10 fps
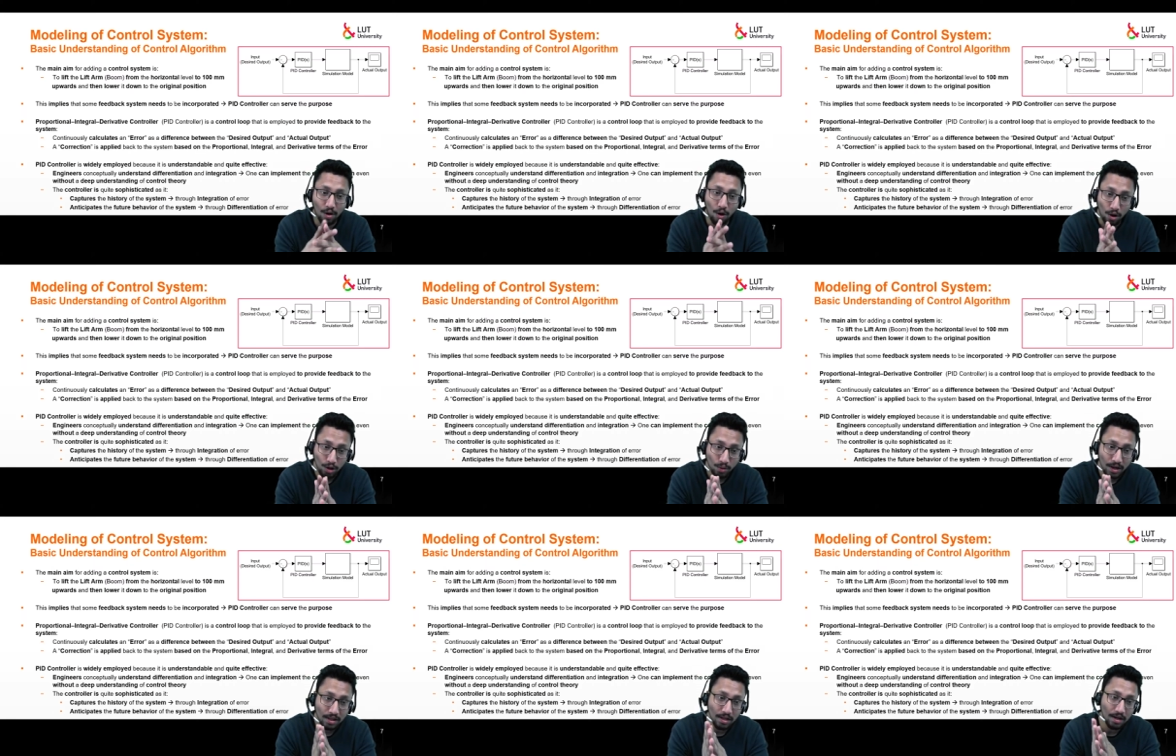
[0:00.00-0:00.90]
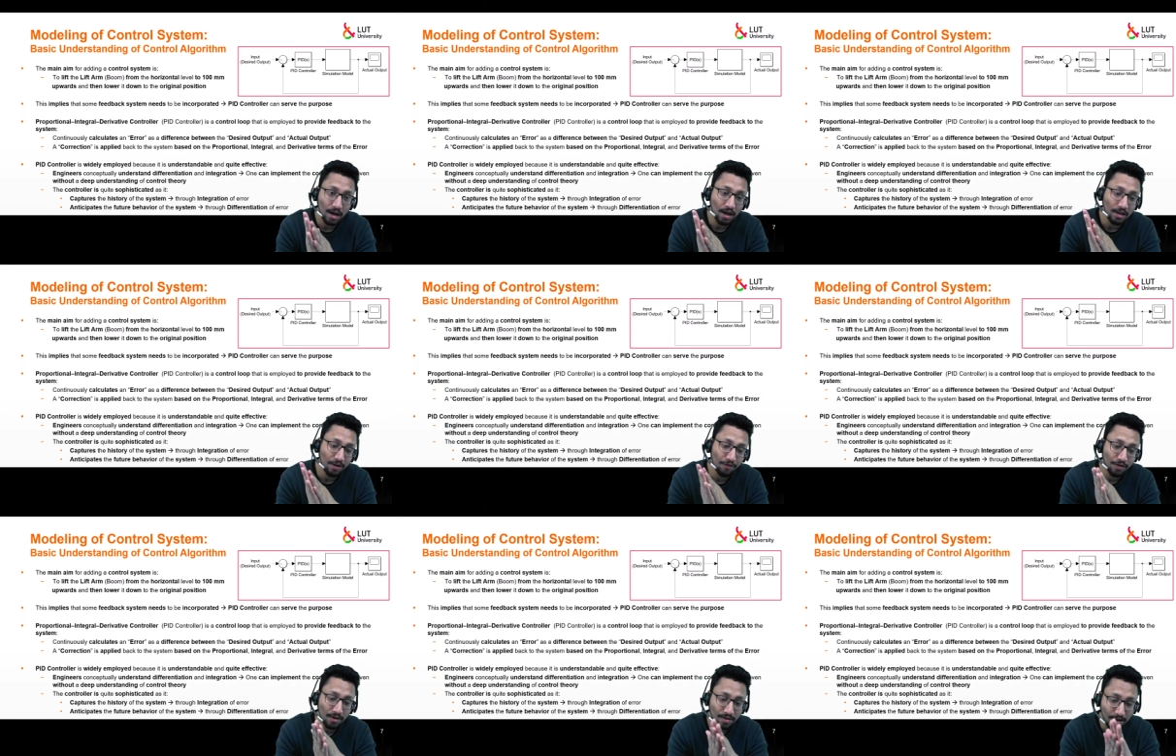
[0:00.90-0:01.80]
altogether a
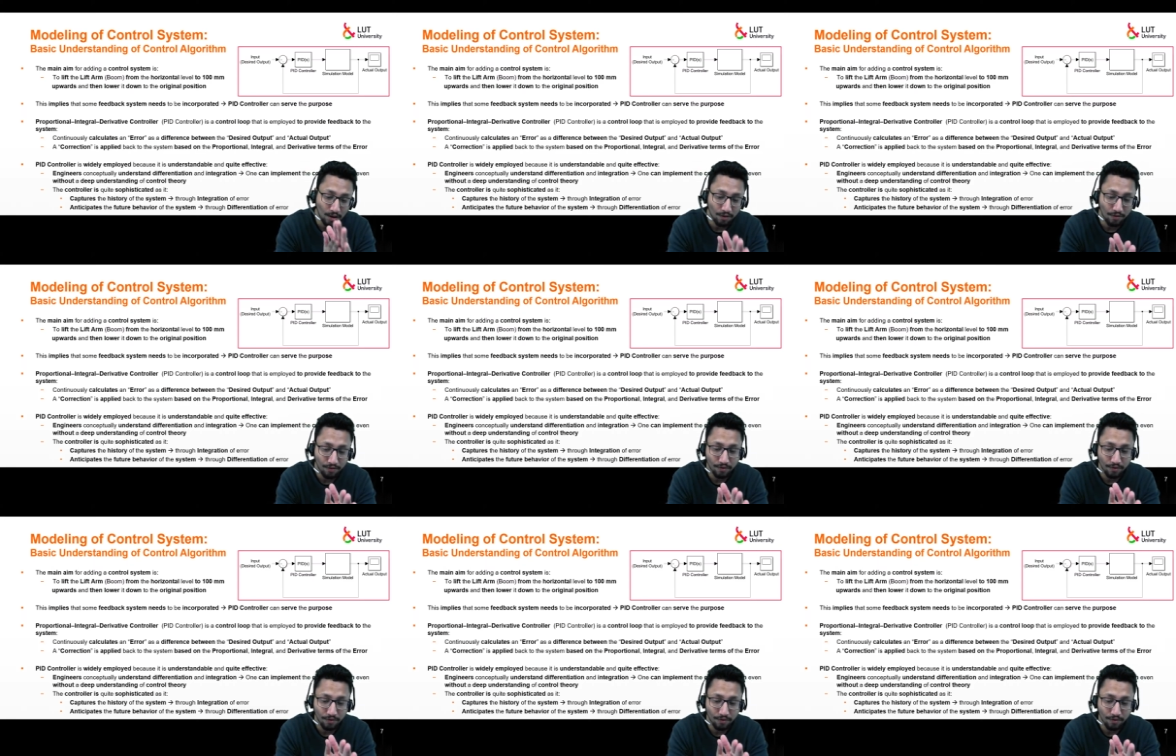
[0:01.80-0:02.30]
different set of